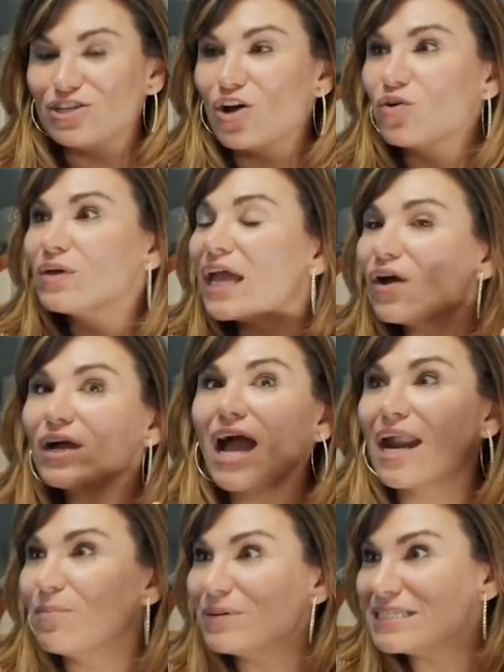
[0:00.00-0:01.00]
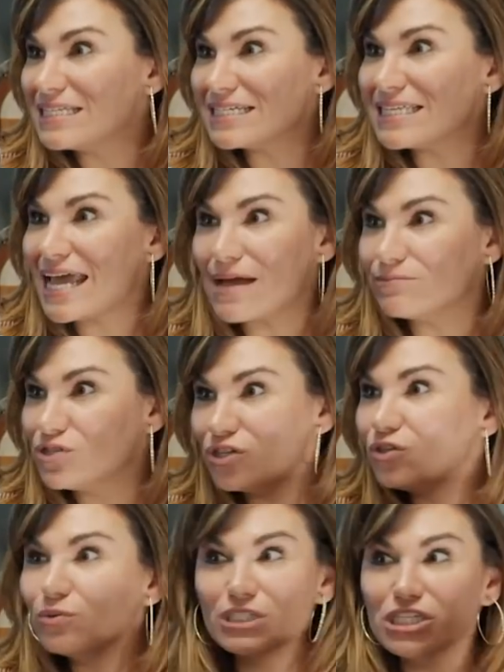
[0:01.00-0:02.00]
so Garrett got up at 6 a.m.
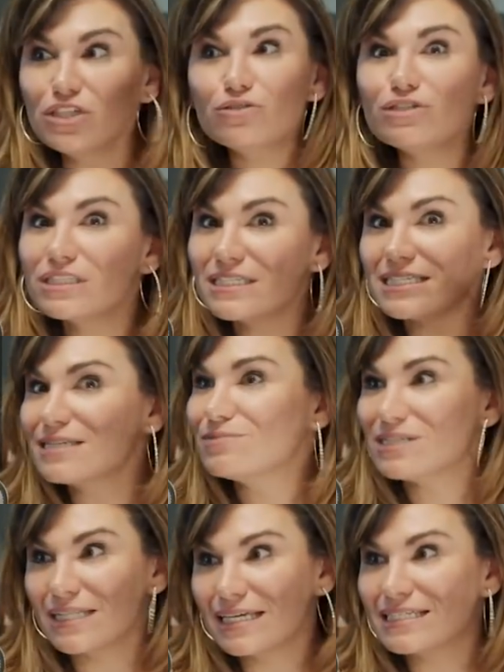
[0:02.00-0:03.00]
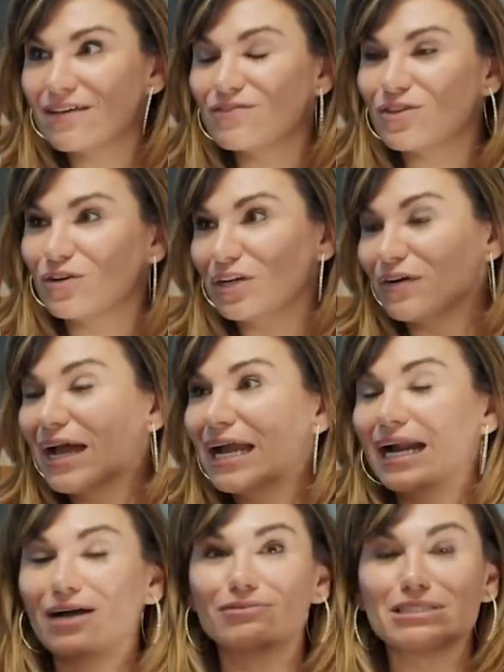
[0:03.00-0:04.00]
too, which he usually sleeps till like 7:30 or 8.
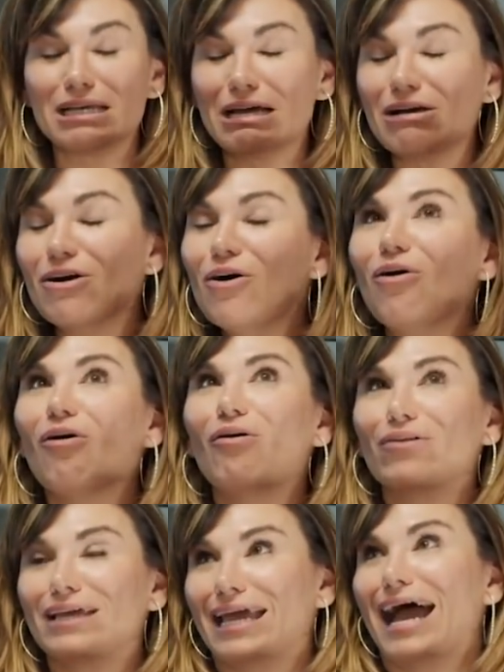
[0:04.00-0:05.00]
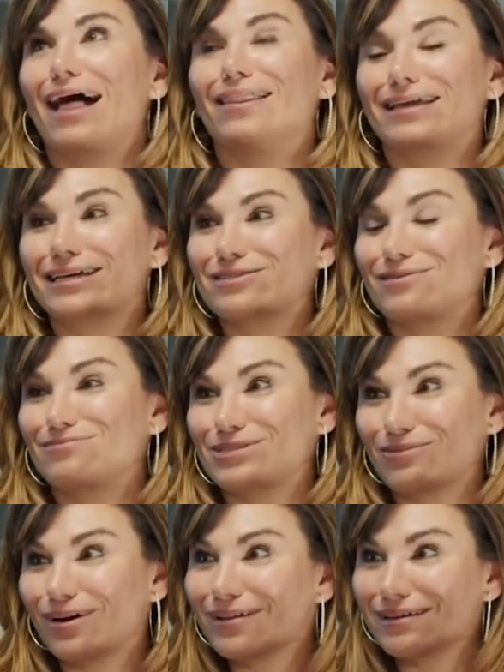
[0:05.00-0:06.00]
And I was like, holy cow, the kids are up
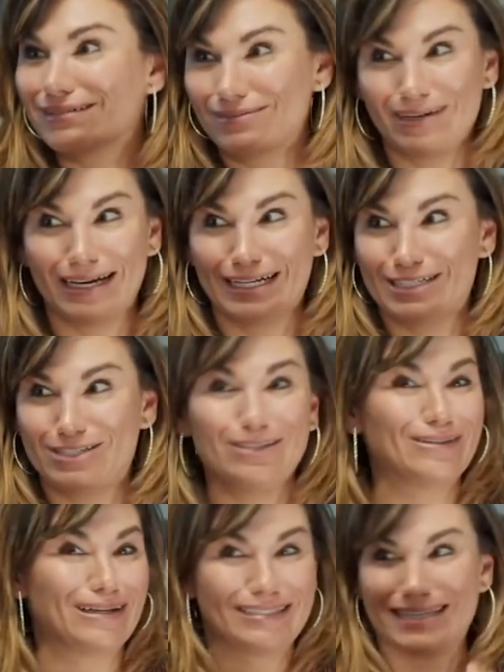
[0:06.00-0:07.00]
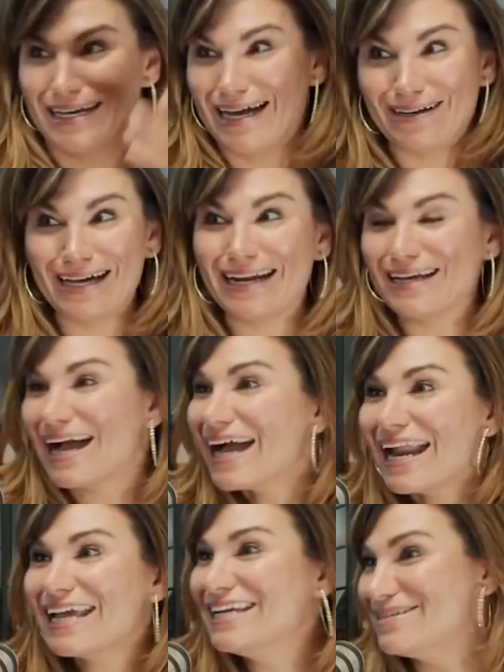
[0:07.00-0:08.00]
so early. What am I going to do? I was like, I
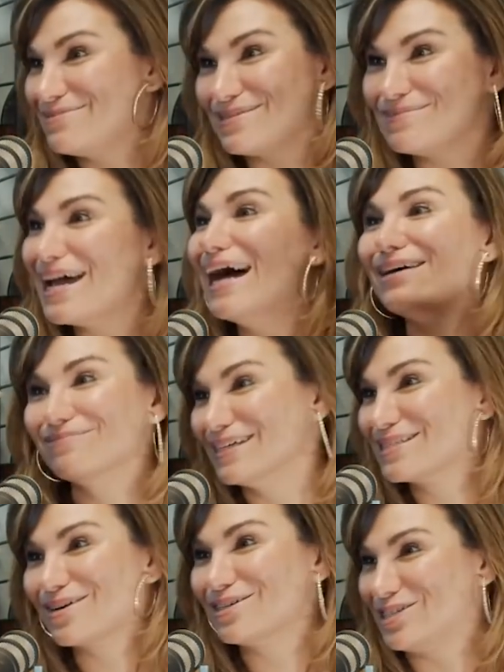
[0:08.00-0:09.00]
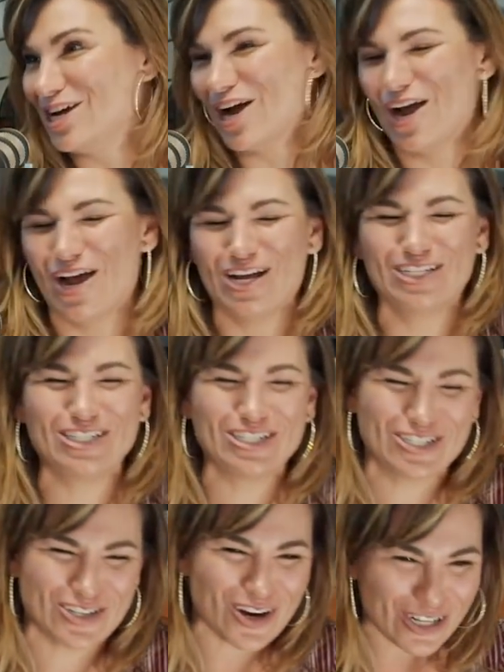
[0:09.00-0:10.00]
gotta eat up some time. Let's go to
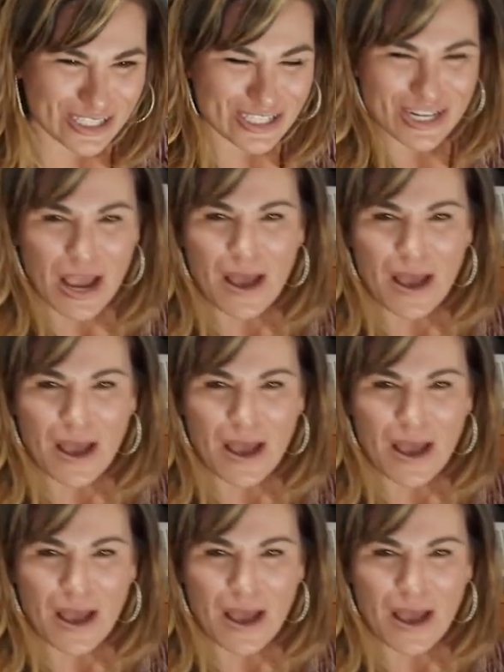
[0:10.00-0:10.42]
church.